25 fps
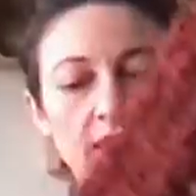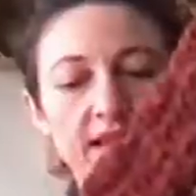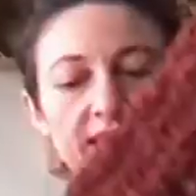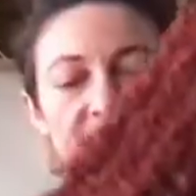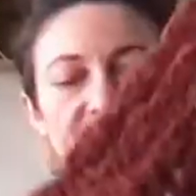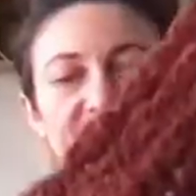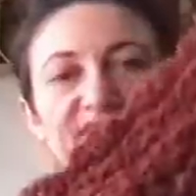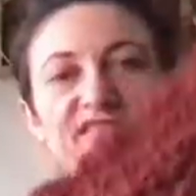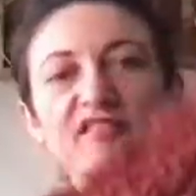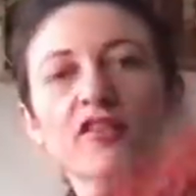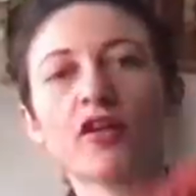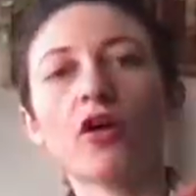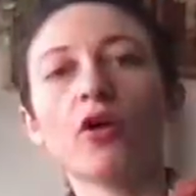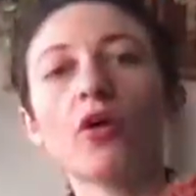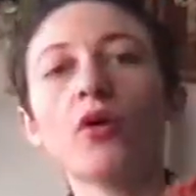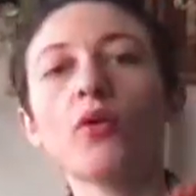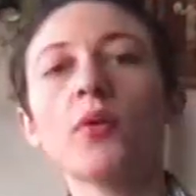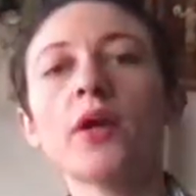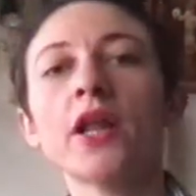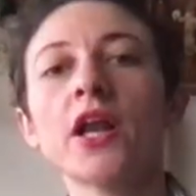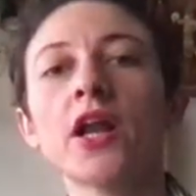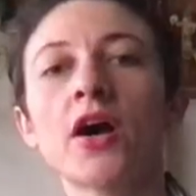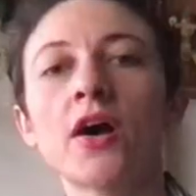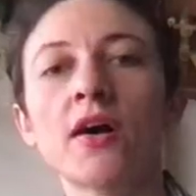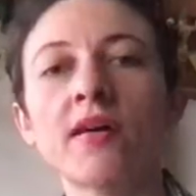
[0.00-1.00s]
It's
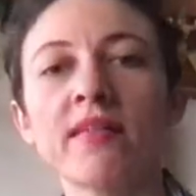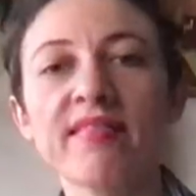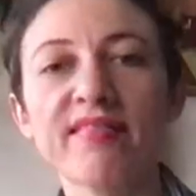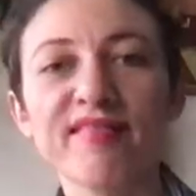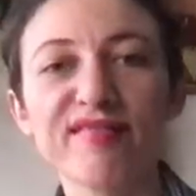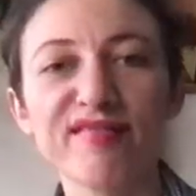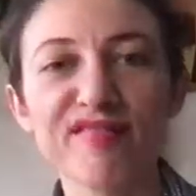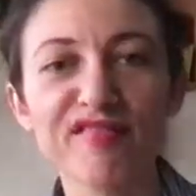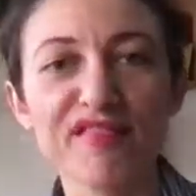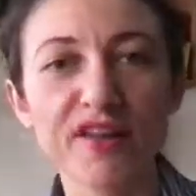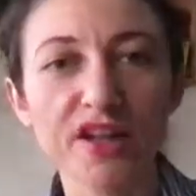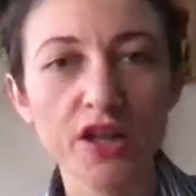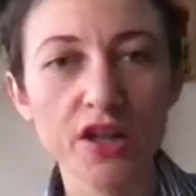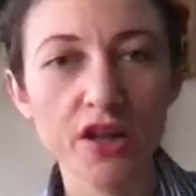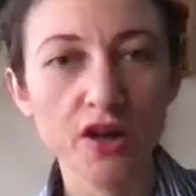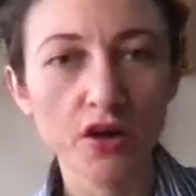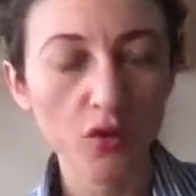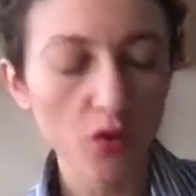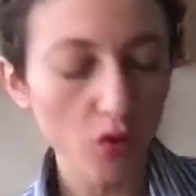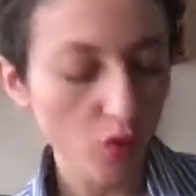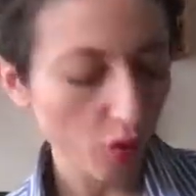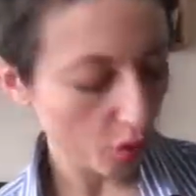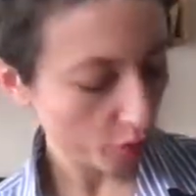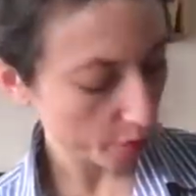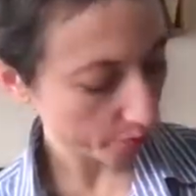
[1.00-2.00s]
going on
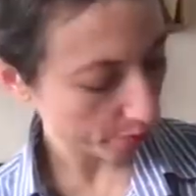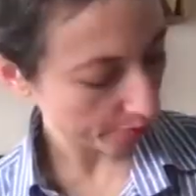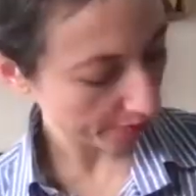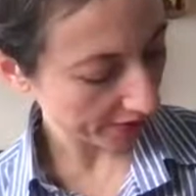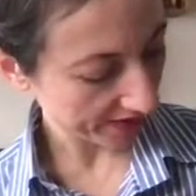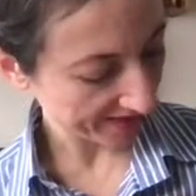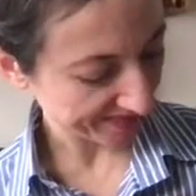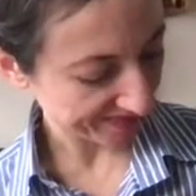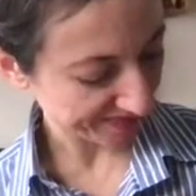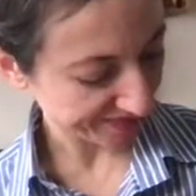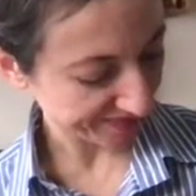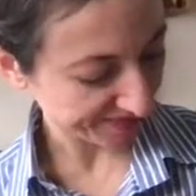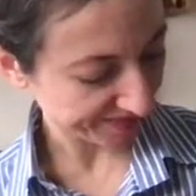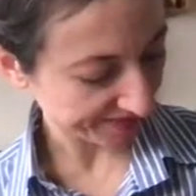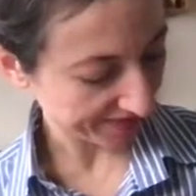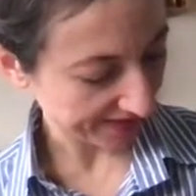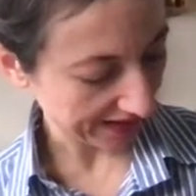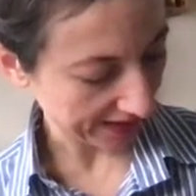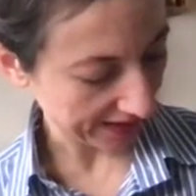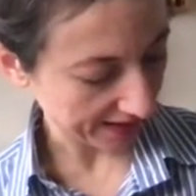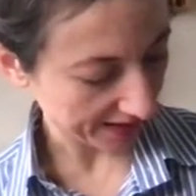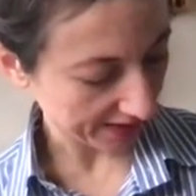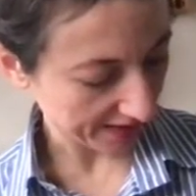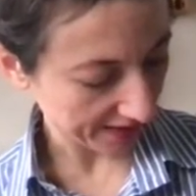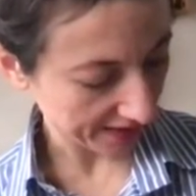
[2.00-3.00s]
slow but
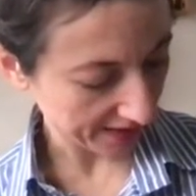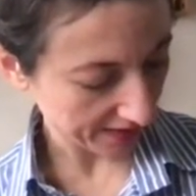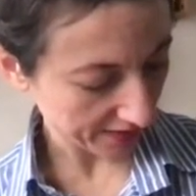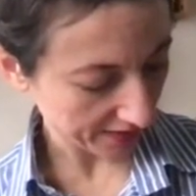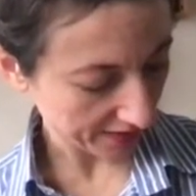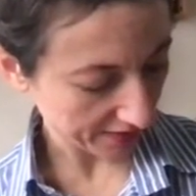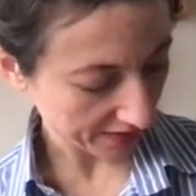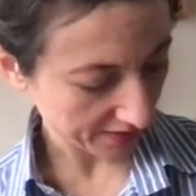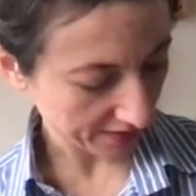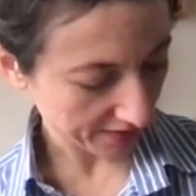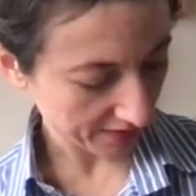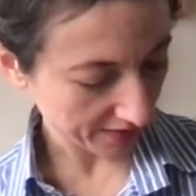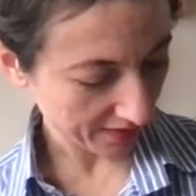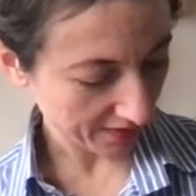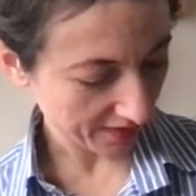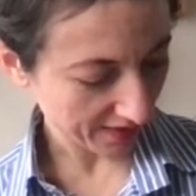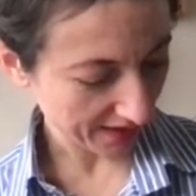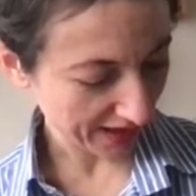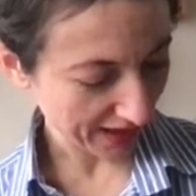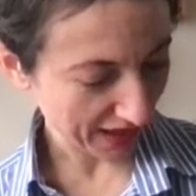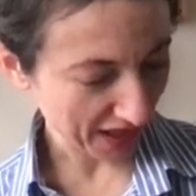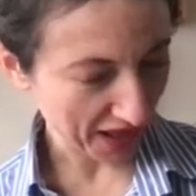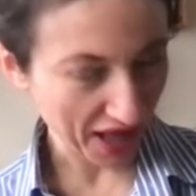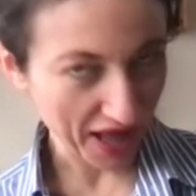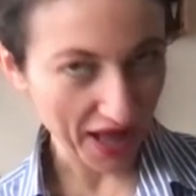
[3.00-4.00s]
steady.
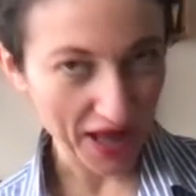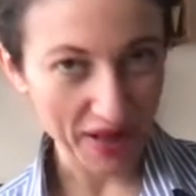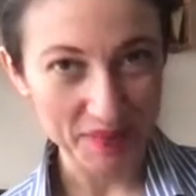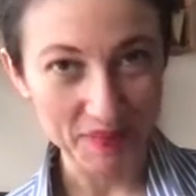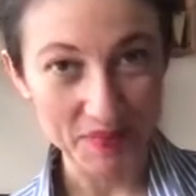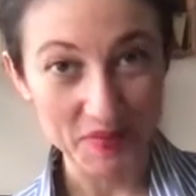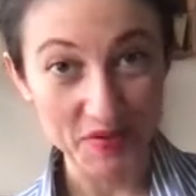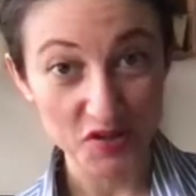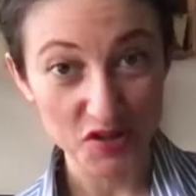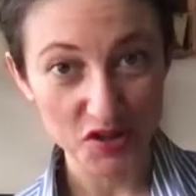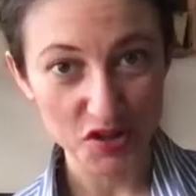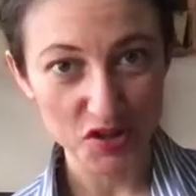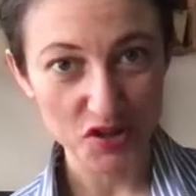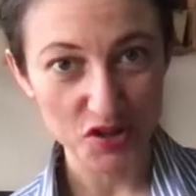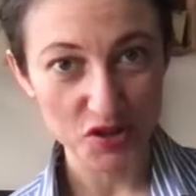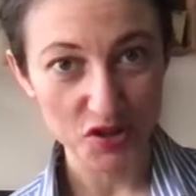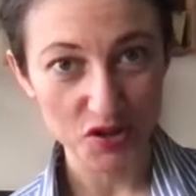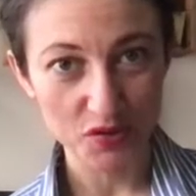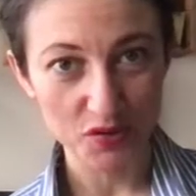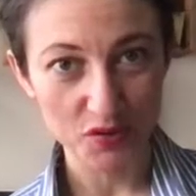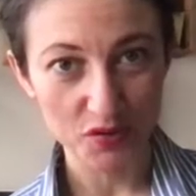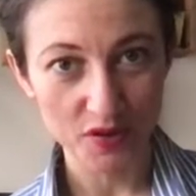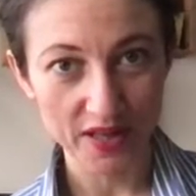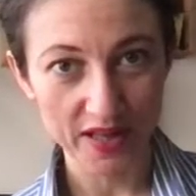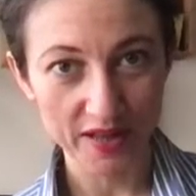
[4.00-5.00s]
I'm so
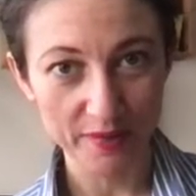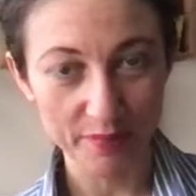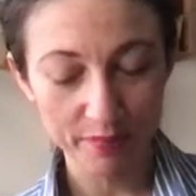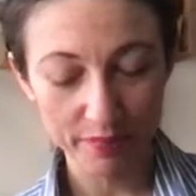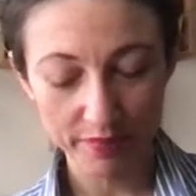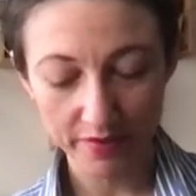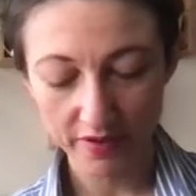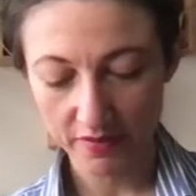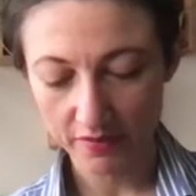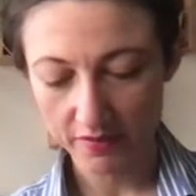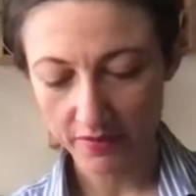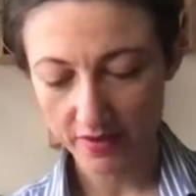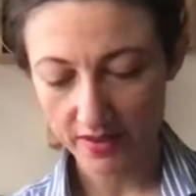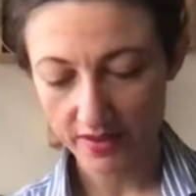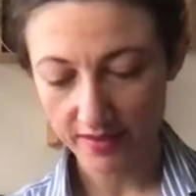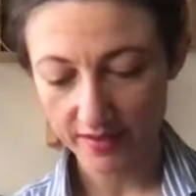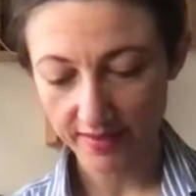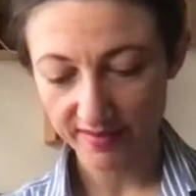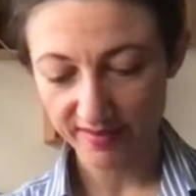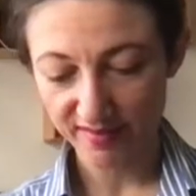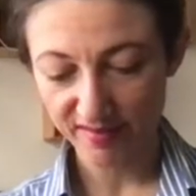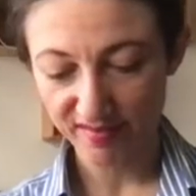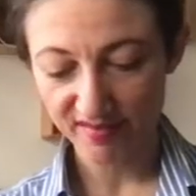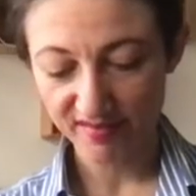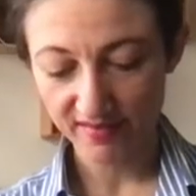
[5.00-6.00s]
happy with
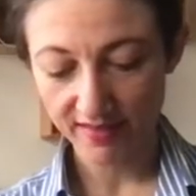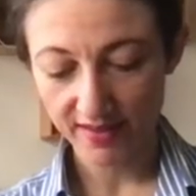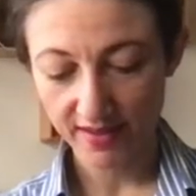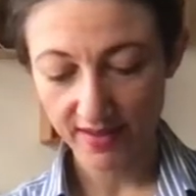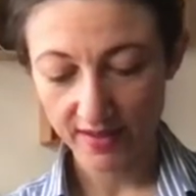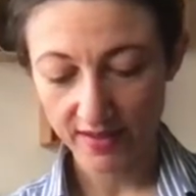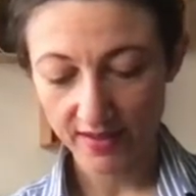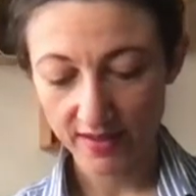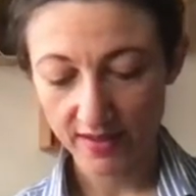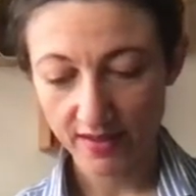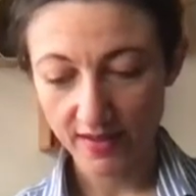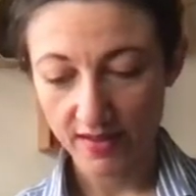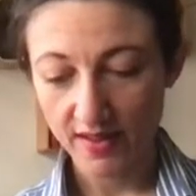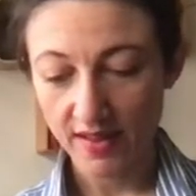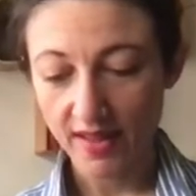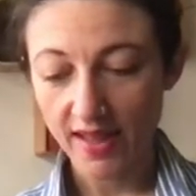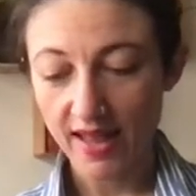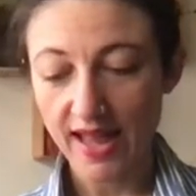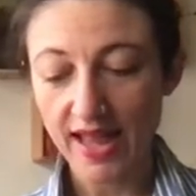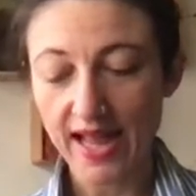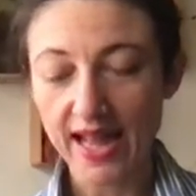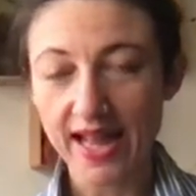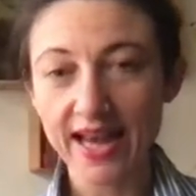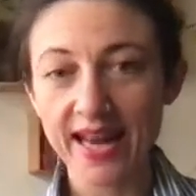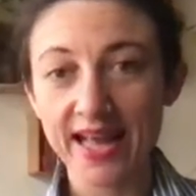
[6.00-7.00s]
this.
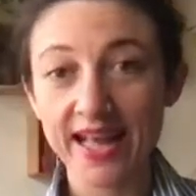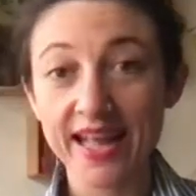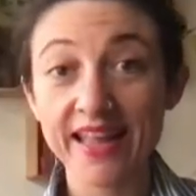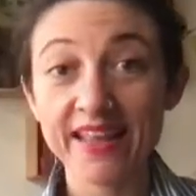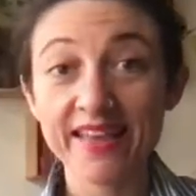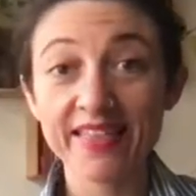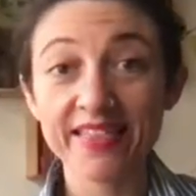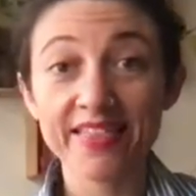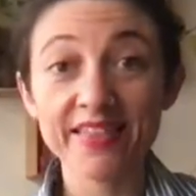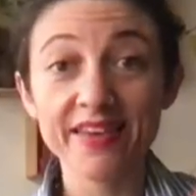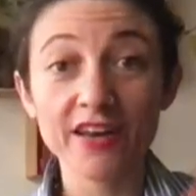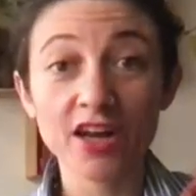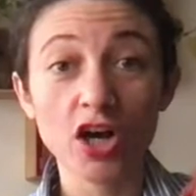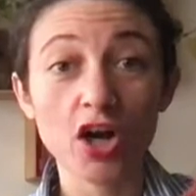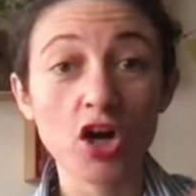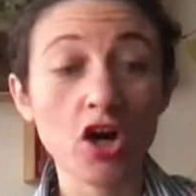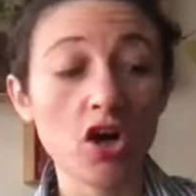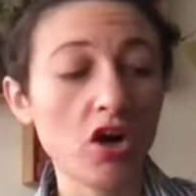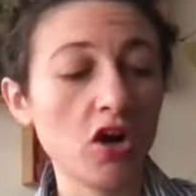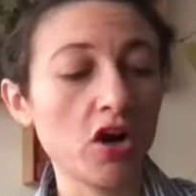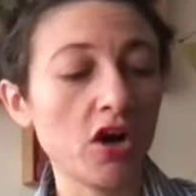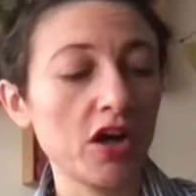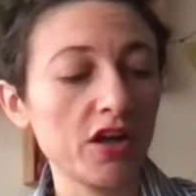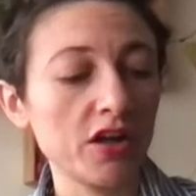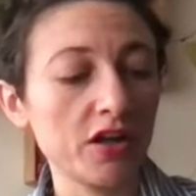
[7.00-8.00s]
I like the
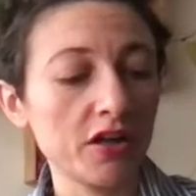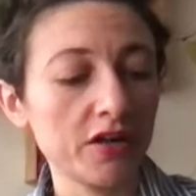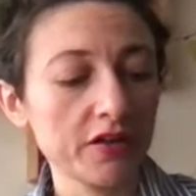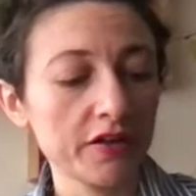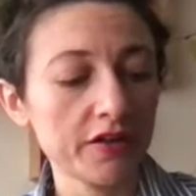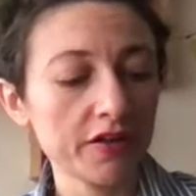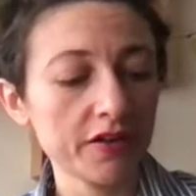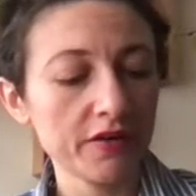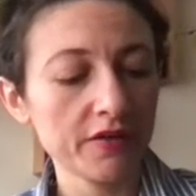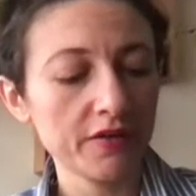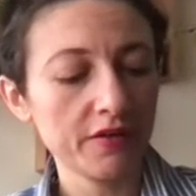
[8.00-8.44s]
color